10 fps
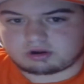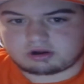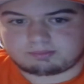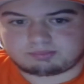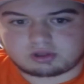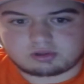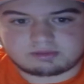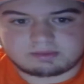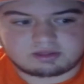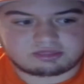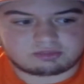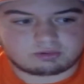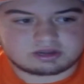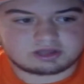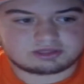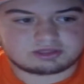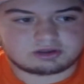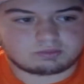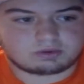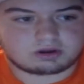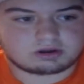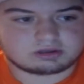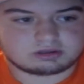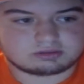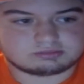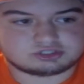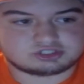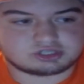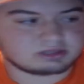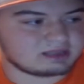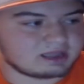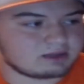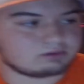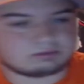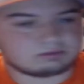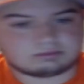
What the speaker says: going to blow them out 3-0 and we're going to shut down